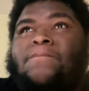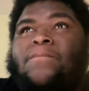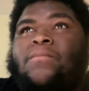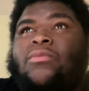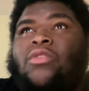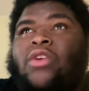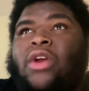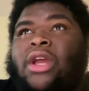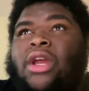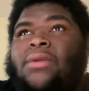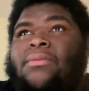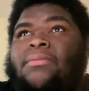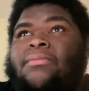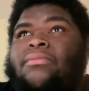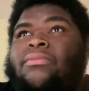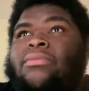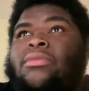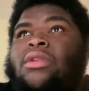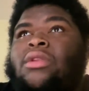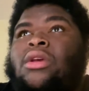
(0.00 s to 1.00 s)
right?
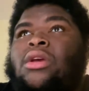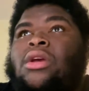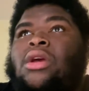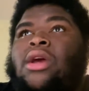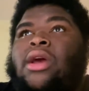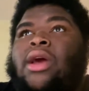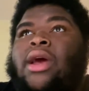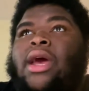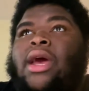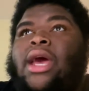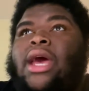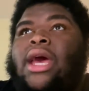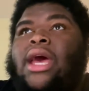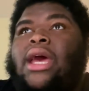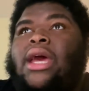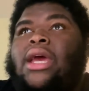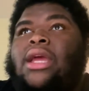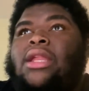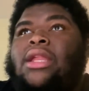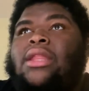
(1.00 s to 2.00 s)

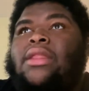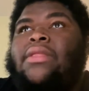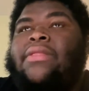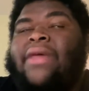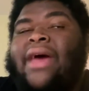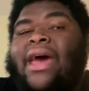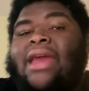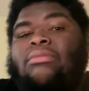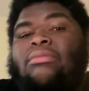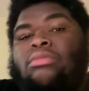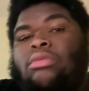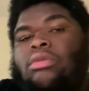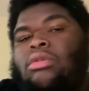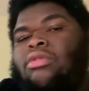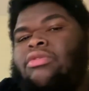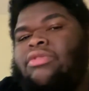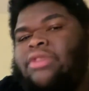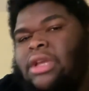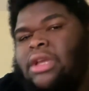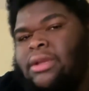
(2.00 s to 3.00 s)
And that
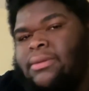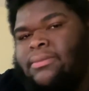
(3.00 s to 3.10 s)
movie